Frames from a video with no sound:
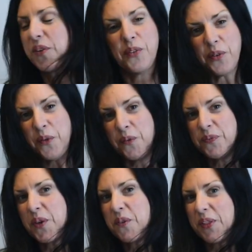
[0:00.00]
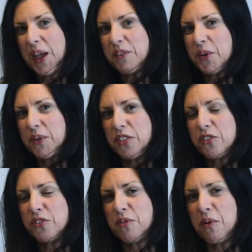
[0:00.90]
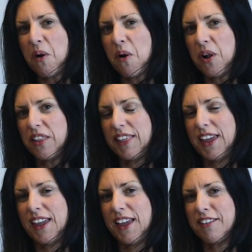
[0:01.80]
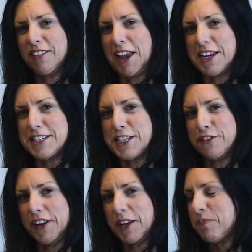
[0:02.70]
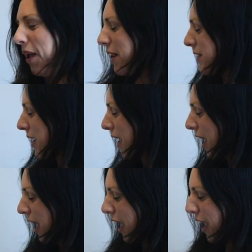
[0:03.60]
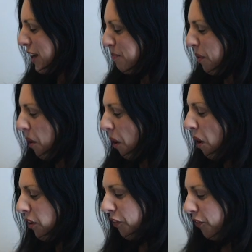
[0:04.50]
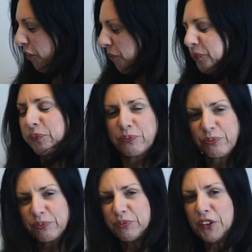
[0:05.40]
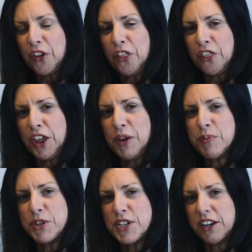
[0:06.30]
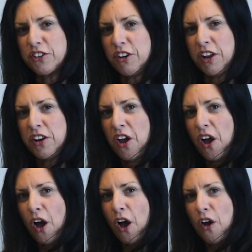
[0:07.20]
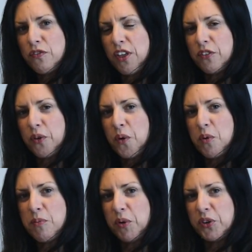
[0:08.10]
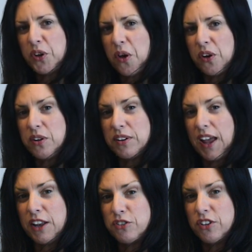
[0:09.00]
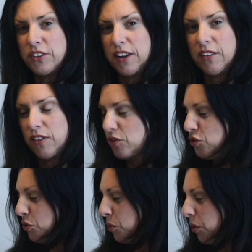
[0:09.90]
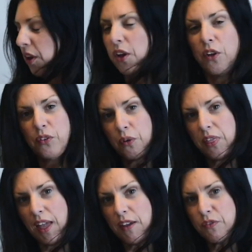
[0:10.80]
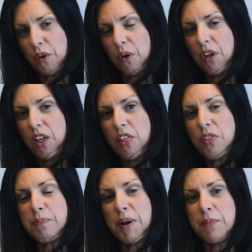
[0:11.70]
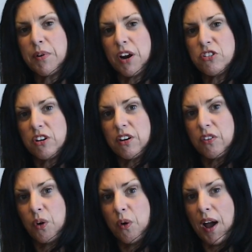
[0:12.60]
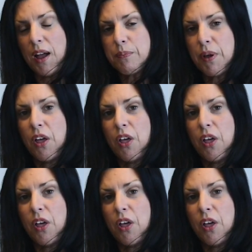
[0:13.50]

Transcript: So, without going through all the scientific bit, it blocks the production of this hormone here called angiotensin 2. So, therefore, the blood pressure doesn't go up